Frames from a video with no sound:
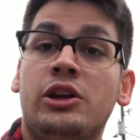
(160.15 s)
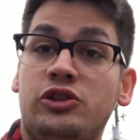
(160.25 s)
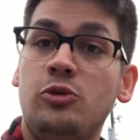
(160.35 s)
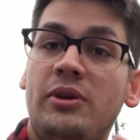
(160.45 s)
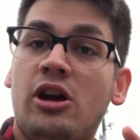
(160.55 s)

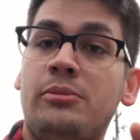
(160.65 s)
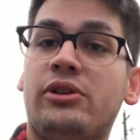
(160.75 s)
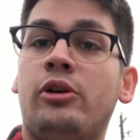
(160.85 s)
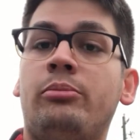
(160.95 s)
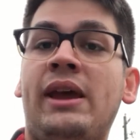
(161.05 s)
you become
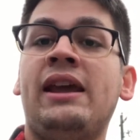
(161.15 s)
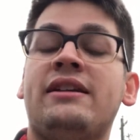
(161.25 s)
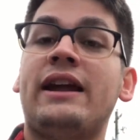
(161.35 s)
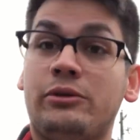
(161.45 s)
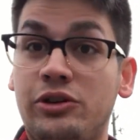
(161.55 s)
your own bank,
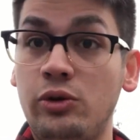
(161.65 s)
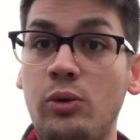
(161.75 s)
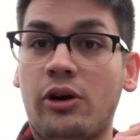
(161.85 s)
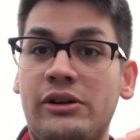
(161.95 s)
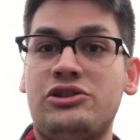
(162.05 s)
and now
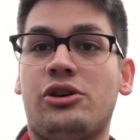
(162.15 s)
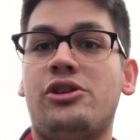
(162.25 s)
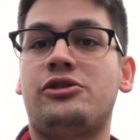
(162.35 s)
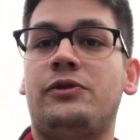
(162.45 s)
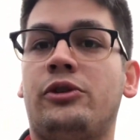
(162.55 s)
you are in
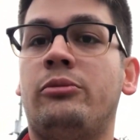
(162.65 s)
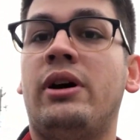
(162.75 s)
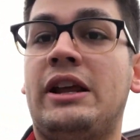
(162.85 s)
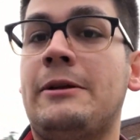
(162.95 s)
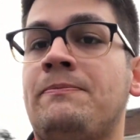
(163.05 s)
charge of your own
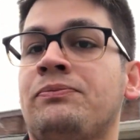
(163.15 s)
money.